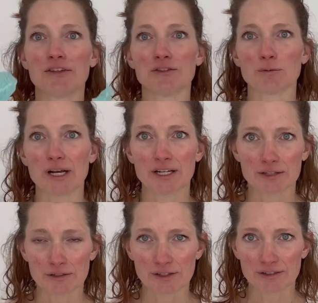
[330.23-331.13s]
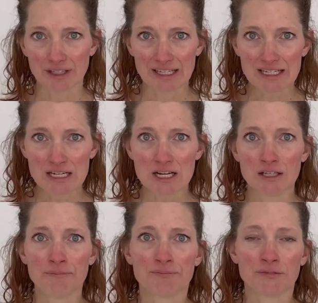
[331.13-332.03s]
is right under the skin,
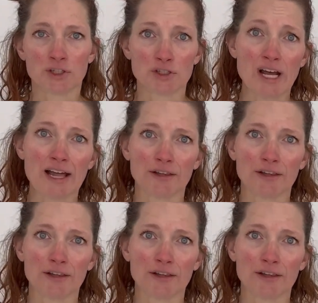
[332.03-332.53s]
so you're not